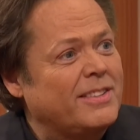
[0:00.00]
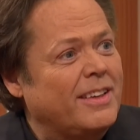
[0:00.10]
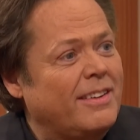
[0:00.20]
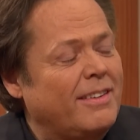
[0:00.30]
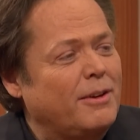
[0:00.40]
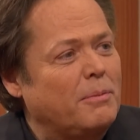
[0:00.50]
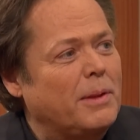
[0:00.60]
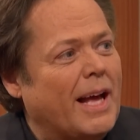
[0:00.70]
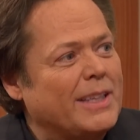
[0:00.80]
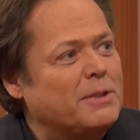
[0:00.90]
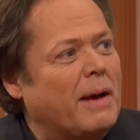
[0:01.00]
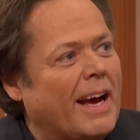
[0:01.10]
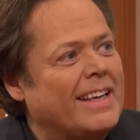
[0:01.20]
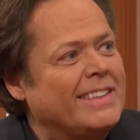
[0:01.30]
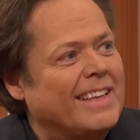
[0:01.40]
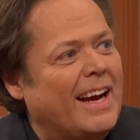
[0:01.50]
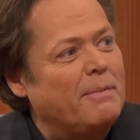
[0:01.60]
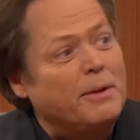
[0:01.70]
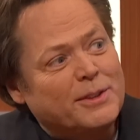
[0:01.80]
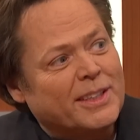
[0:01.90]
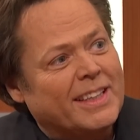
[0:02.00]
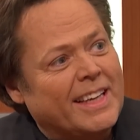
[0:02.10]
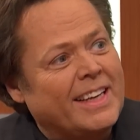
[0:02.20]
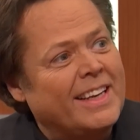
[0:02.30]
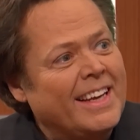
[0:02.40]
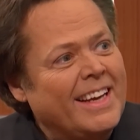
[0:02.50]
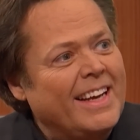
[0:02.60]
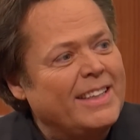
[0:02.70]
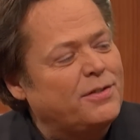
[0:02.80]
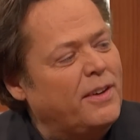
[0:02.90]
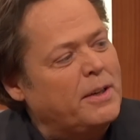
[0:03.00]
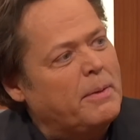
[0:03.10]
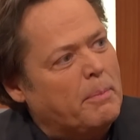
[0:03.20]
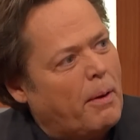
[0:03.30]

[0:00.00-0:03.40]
it's yeah. a, a real blast back in time musically, and it's fun to be a